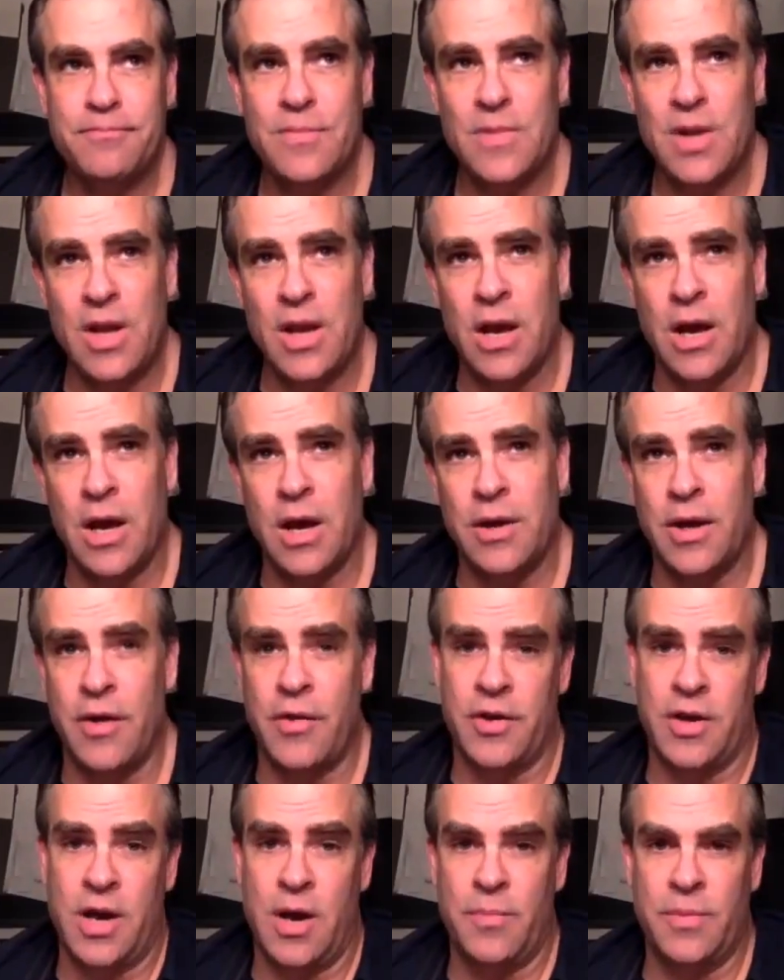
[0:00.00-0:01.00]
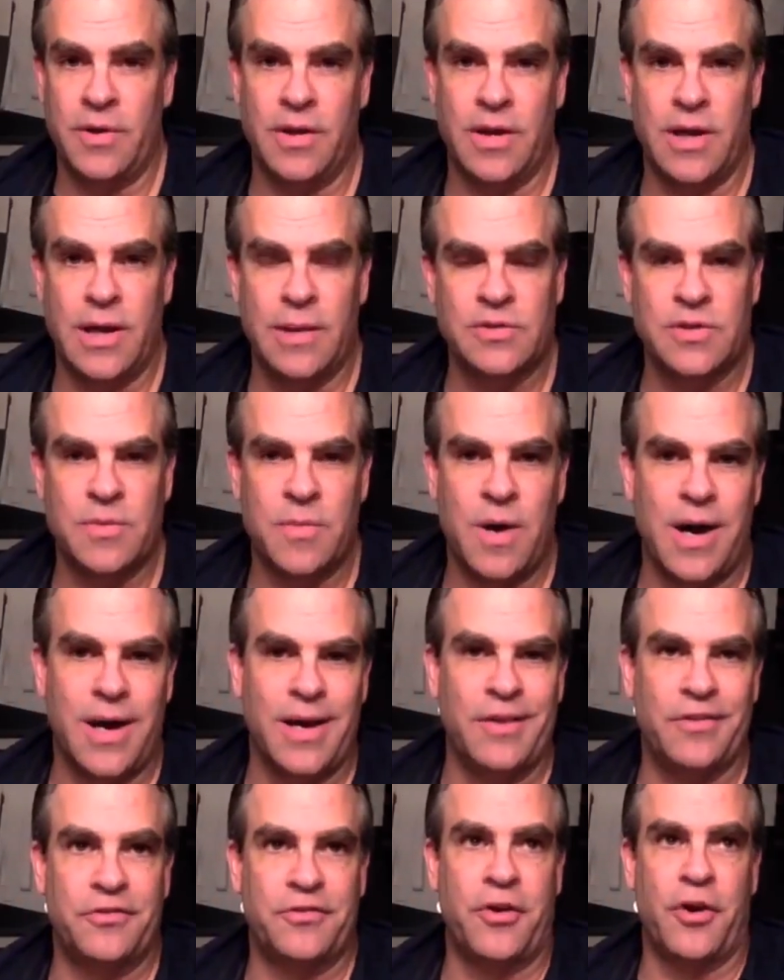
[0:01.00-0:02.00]
Another company that comes to
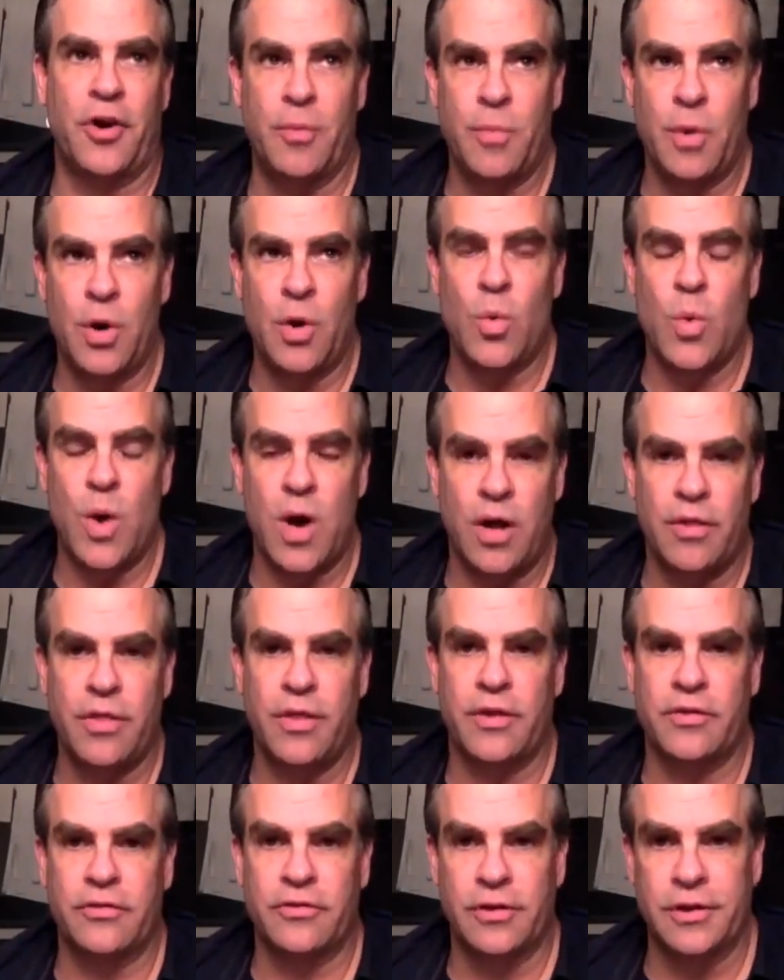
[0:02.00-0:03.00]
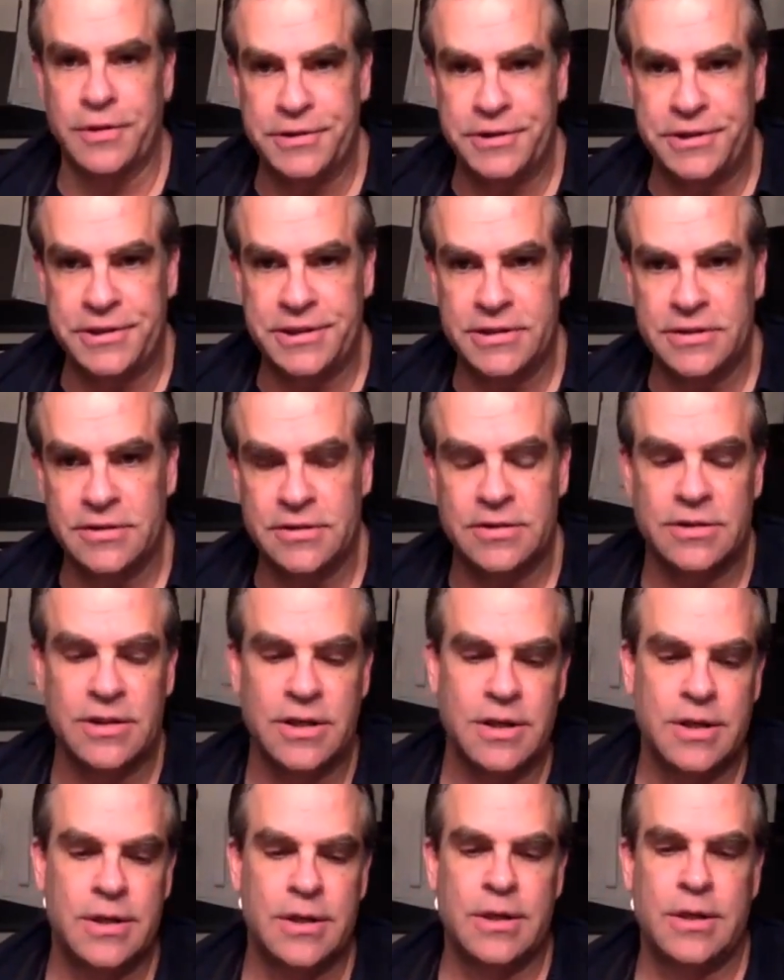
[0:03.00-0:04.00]
mind is Turbo Wealth Solutions,
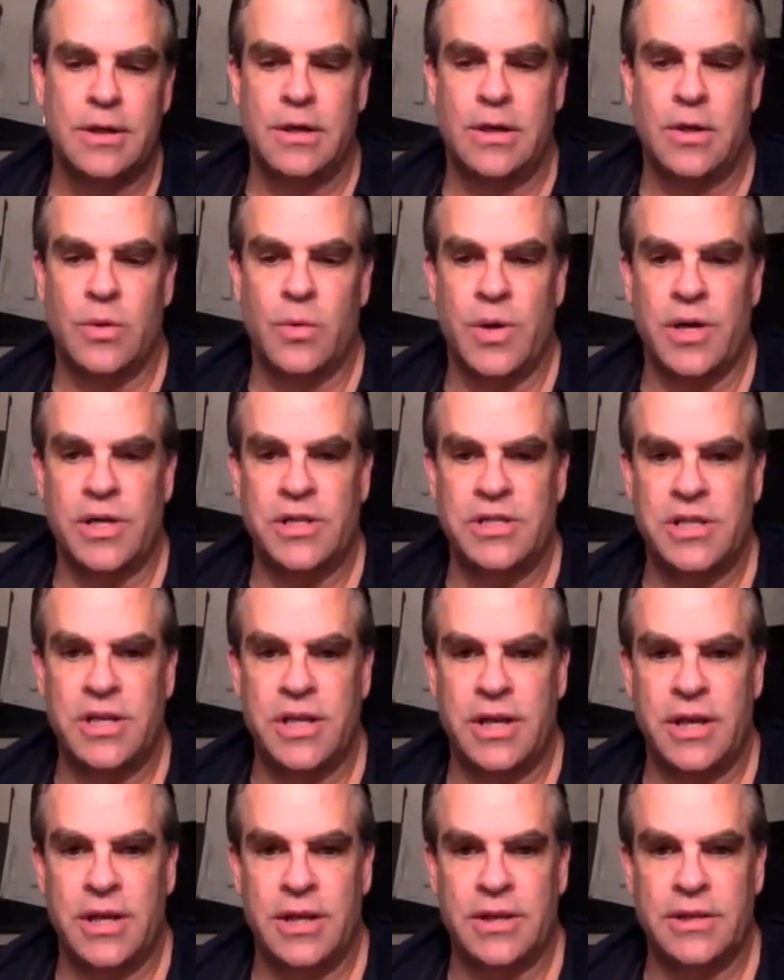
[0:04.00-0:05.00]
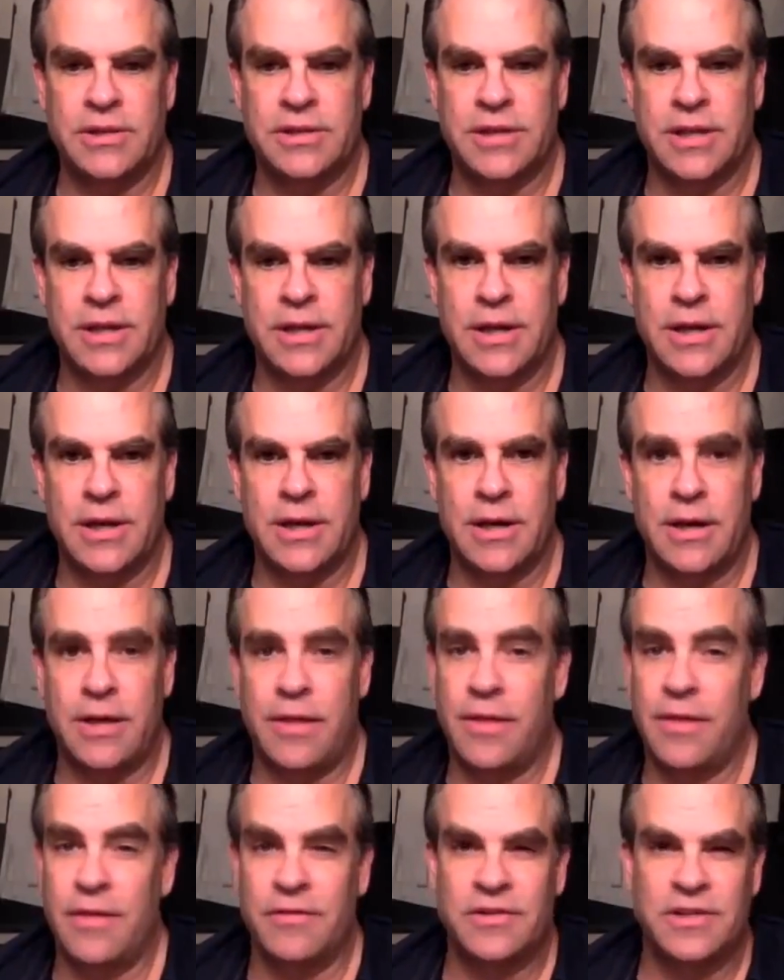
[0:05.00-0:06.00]
which is, I
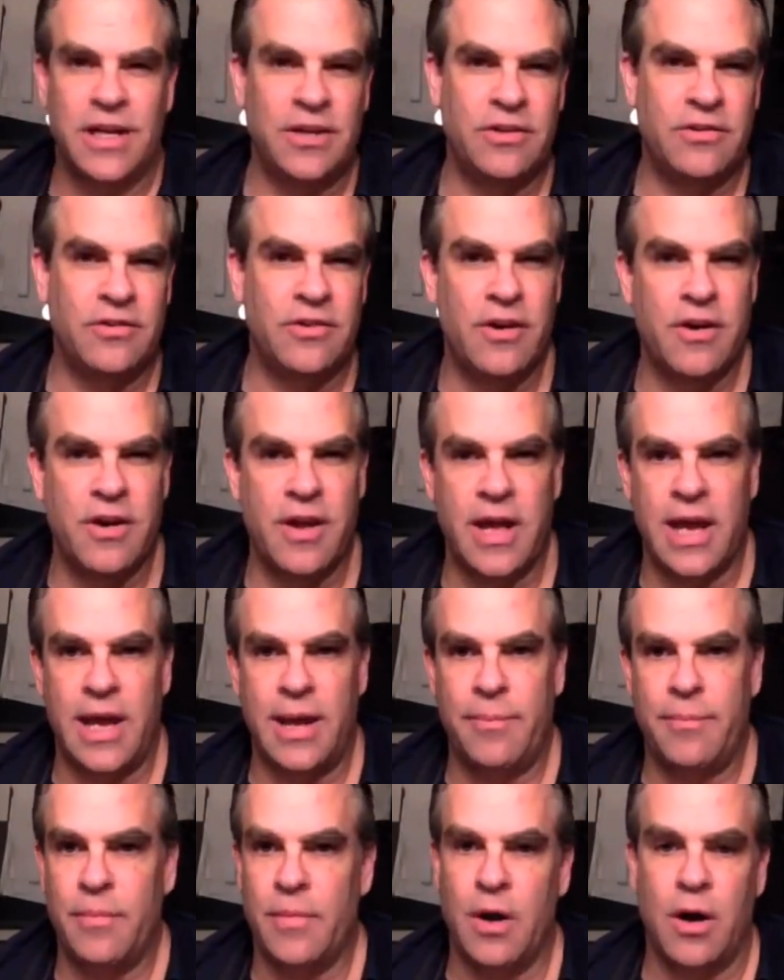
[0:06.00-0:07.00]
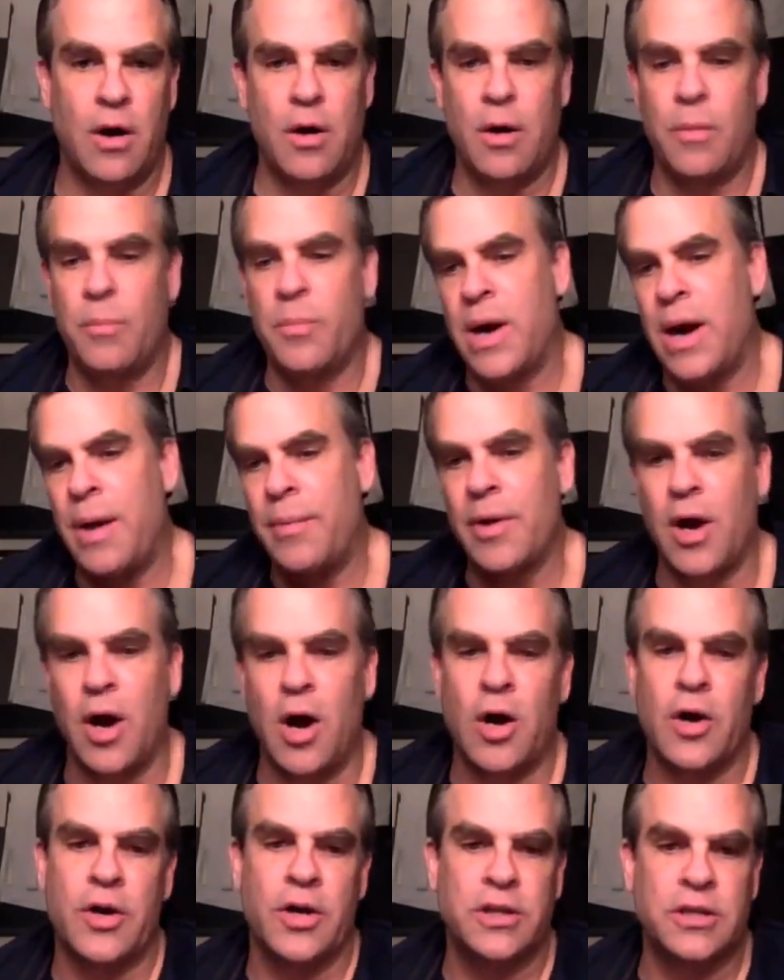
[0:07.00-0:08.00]
think they've changed their name. Probably
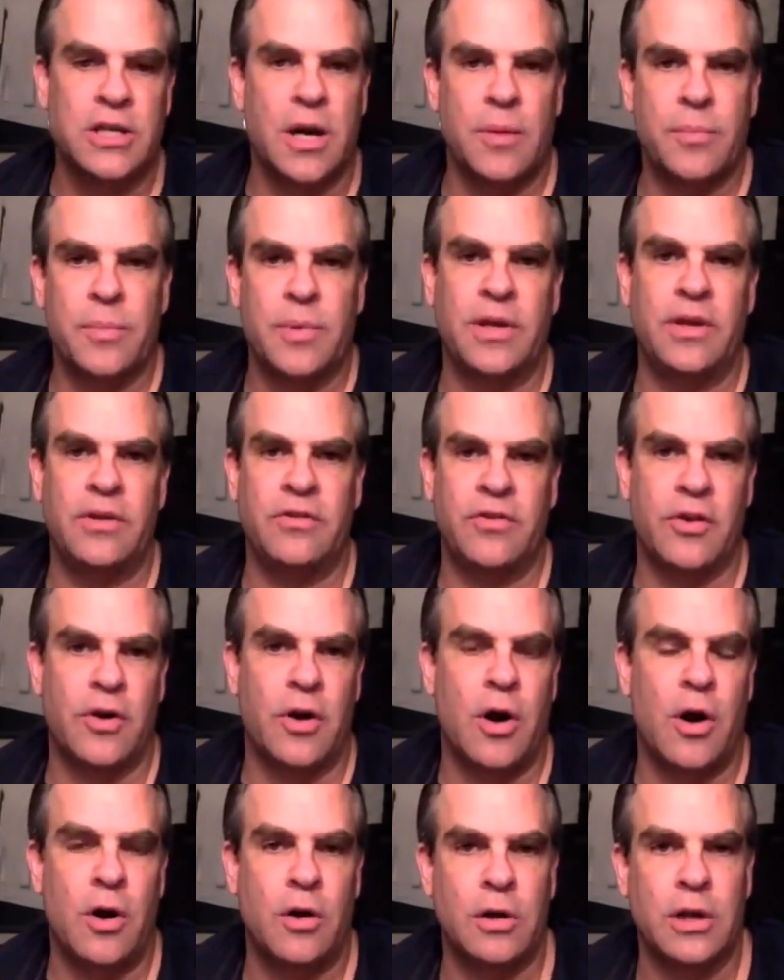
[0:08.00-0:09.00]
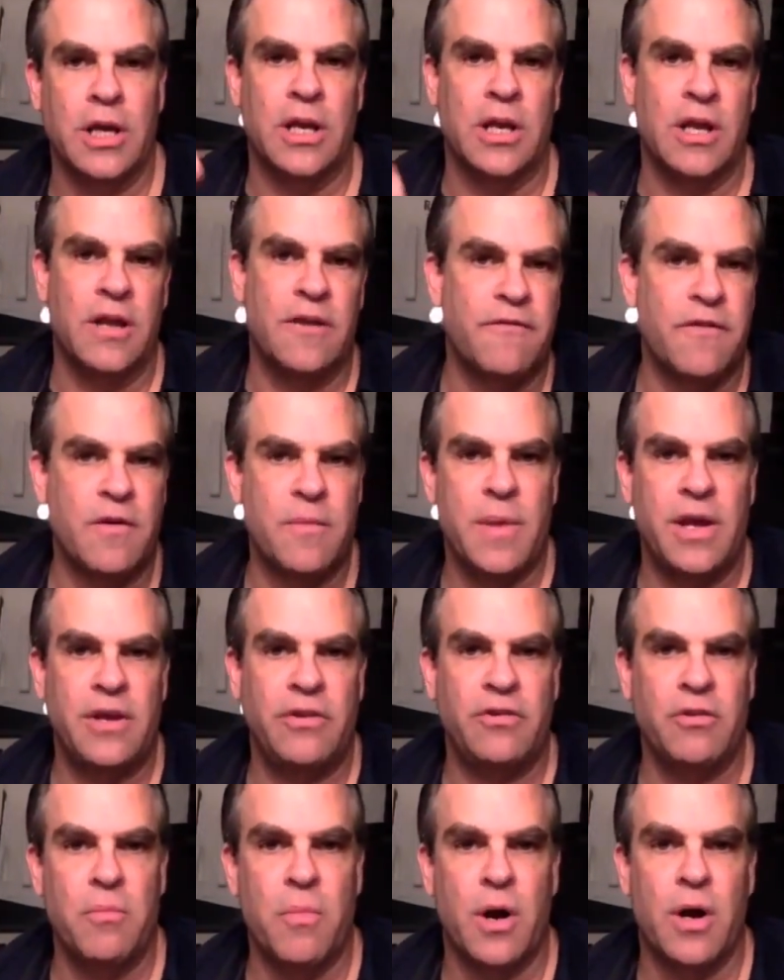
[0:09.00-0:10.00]
all good companies. They're all in
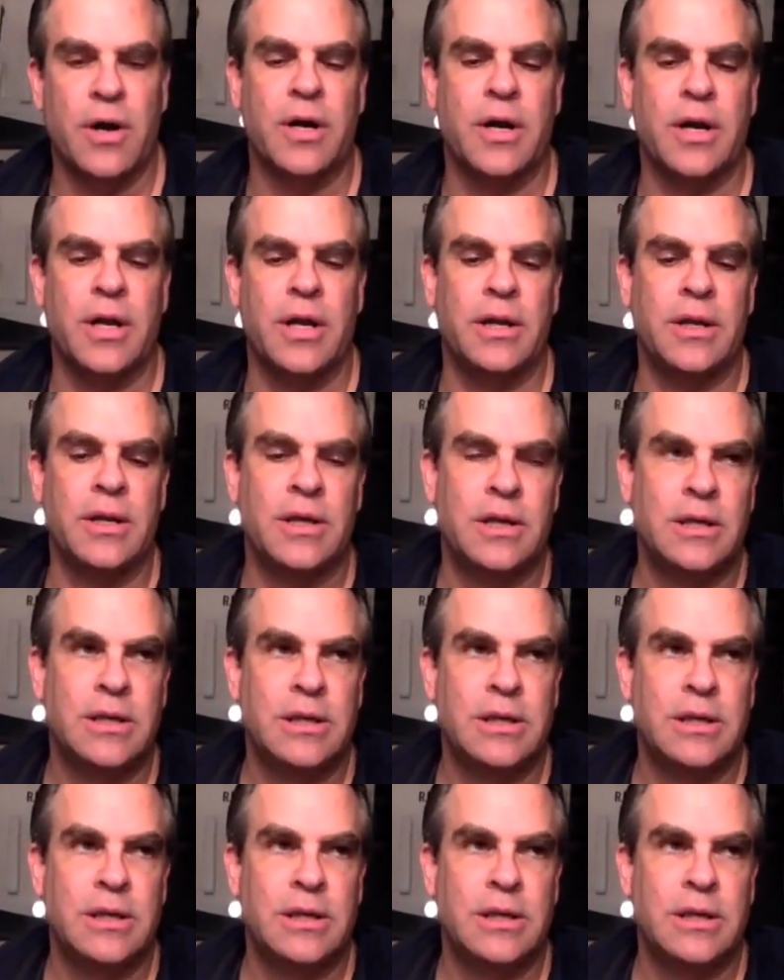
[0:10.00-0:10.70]
information marketing.